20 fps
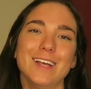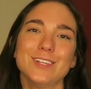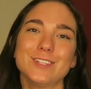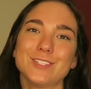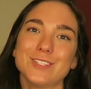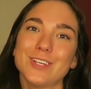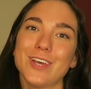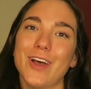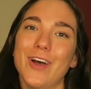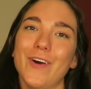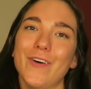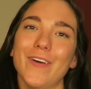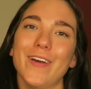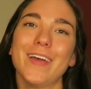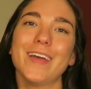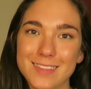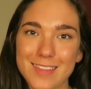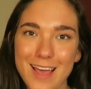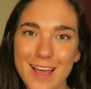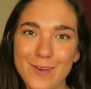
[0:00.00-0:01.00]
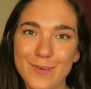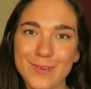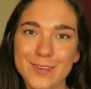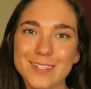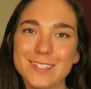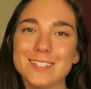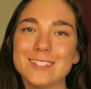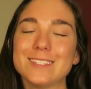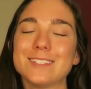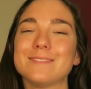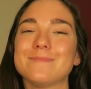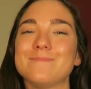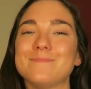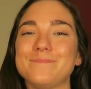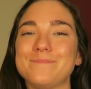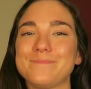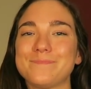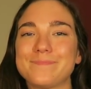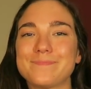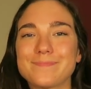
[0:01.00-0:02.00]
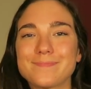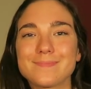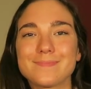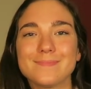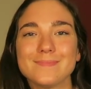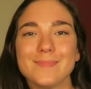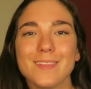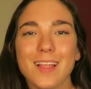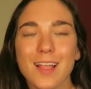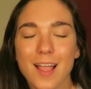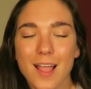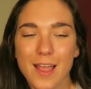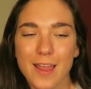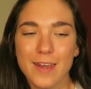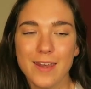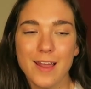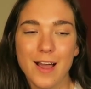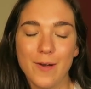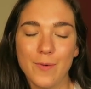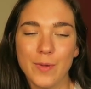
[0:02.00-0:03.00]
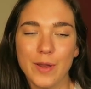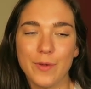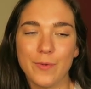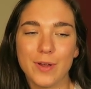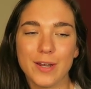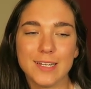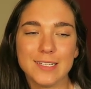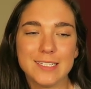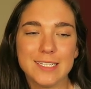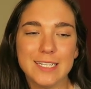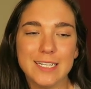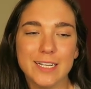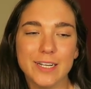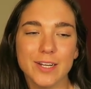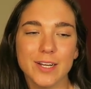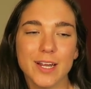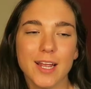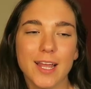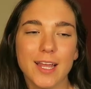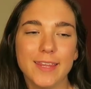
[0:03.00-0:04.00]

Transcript: So that was and not what I wanted to hear.